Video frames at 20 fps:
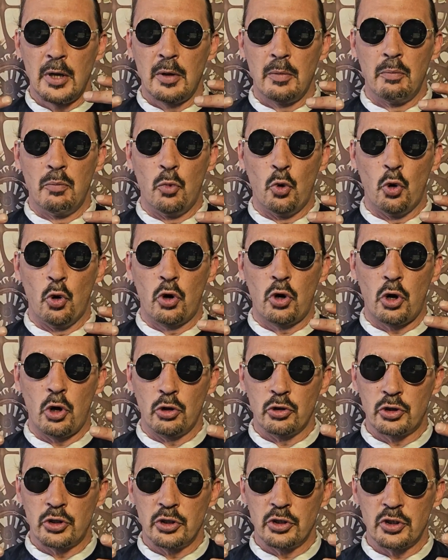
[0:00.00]
more
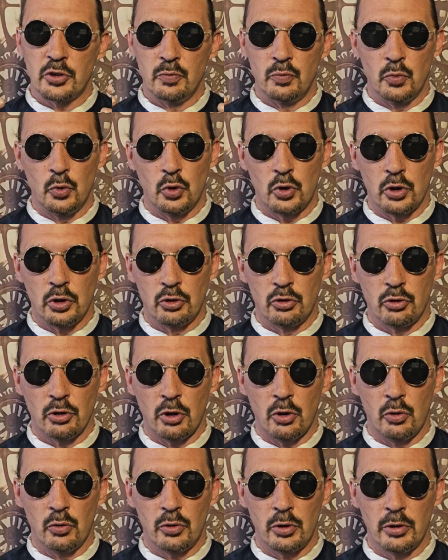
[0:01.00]
conscious and more
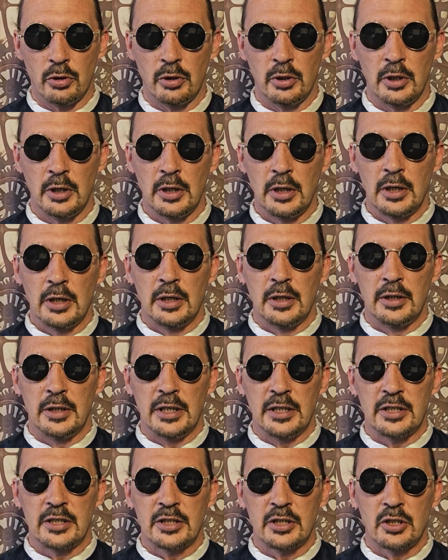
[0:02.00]
controlled.
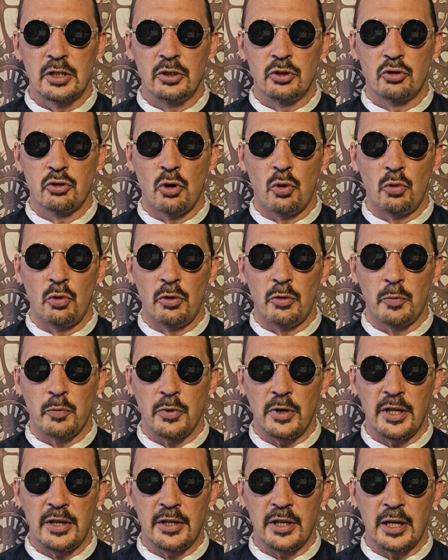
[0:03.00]
This control of the
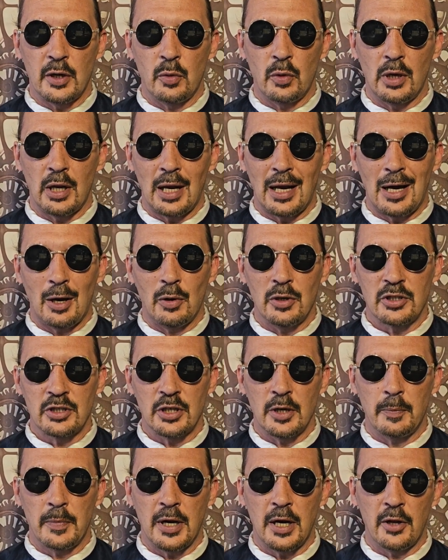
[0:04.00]
breathing will allow us
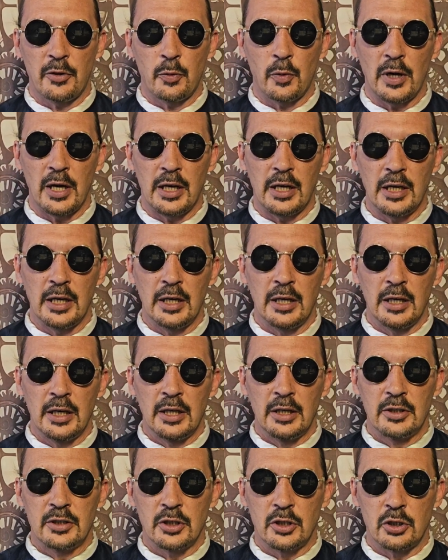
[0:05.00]
a pathway
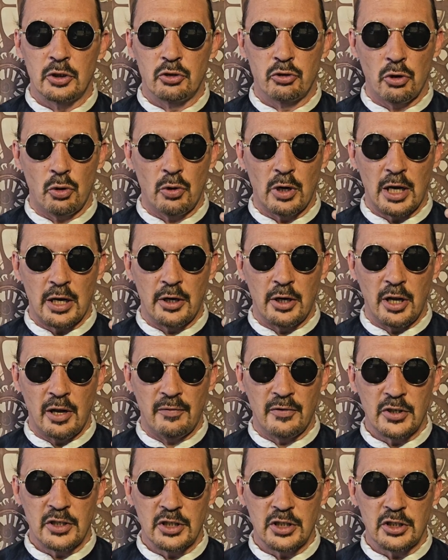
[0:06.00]
to control our
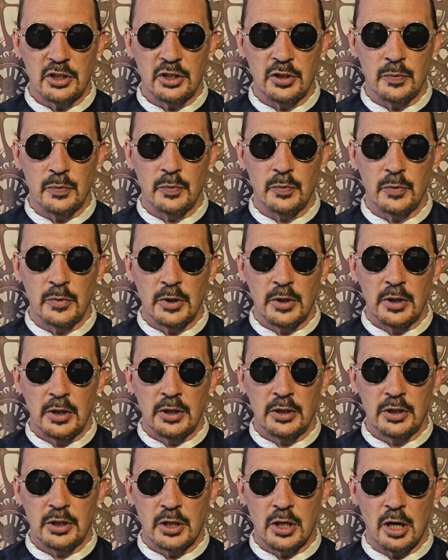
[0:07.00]
nervous system,
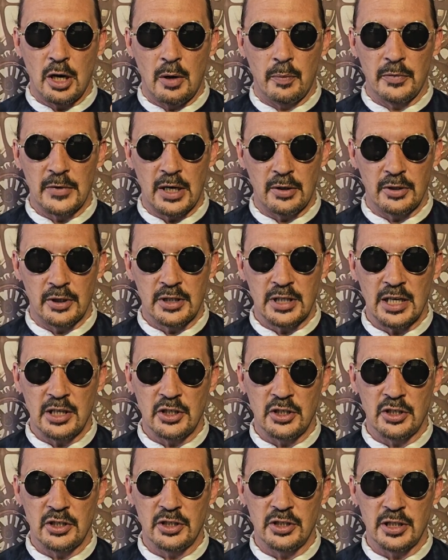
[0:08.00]
to calm down the
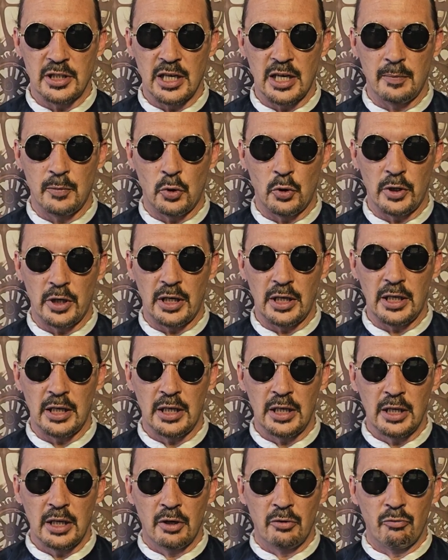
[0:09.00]
tensions in our body,
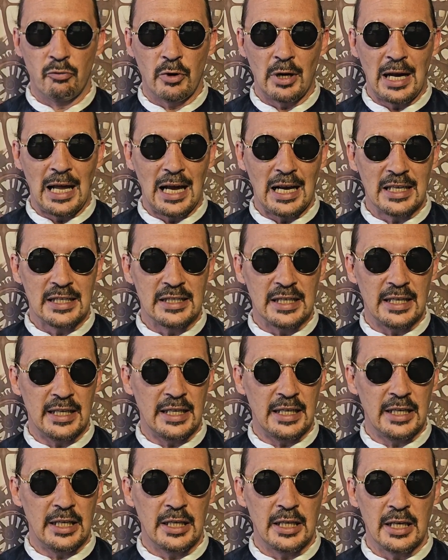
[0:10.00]
relax
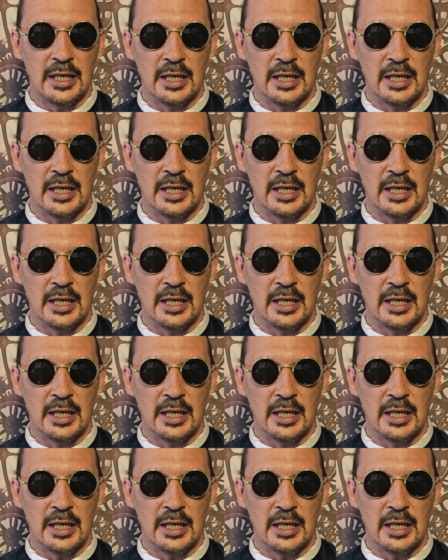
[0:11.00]
any